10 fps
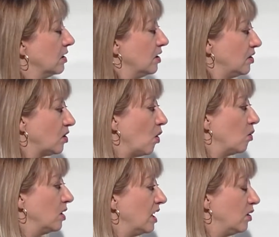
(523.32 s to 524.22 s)

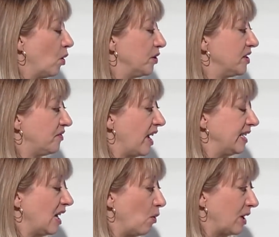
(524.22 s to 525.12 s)
So in order to
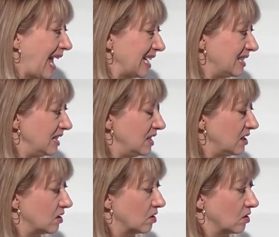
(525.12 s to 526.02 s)
find out what x
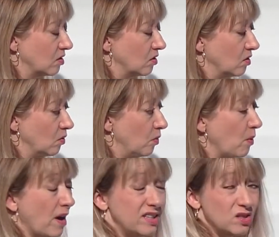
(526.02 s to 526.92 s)
is, we
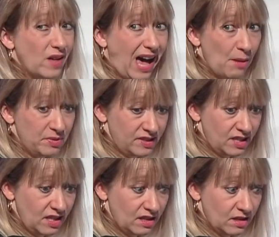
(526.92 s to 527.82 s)
want to do the
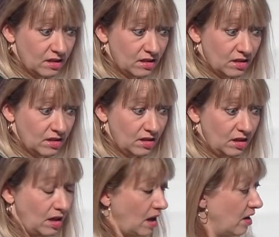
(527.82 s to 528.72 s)
opposite
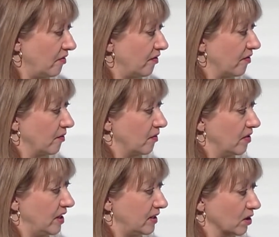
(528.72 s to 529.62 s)
of
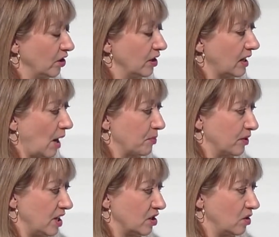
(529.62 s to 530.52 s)
this current
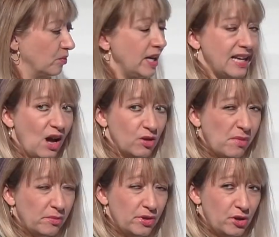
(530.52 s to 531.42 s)
operation. Right now,
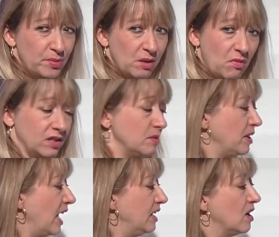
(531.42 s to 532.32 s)
remember, they're being
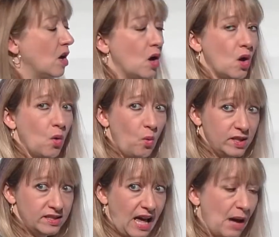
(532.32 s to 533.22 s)
multiplied.
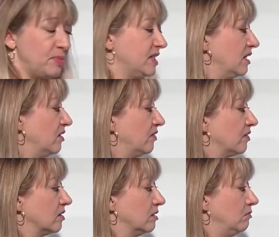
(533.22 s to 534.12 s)
What's the opposite of
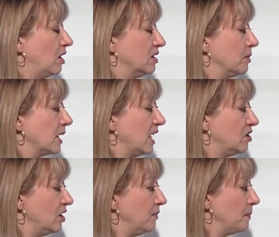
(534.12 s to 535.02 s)

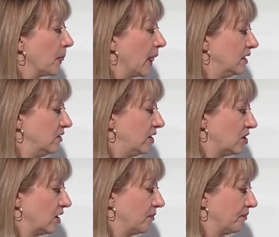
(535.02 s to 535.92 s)
multiplication?
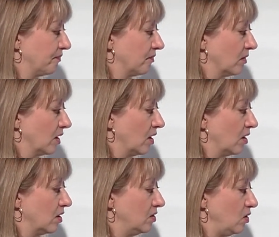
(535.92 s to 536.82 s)
Division.
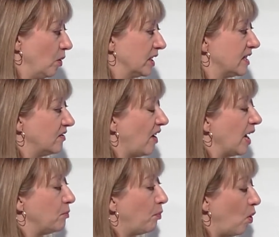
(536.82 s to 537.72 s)
So we're going to
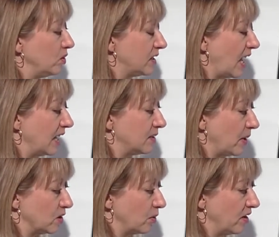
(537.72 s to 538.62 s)
divide both sides by
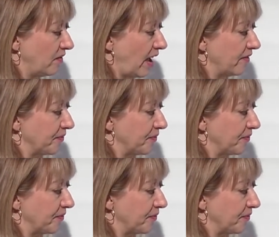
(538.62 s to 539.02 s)
25.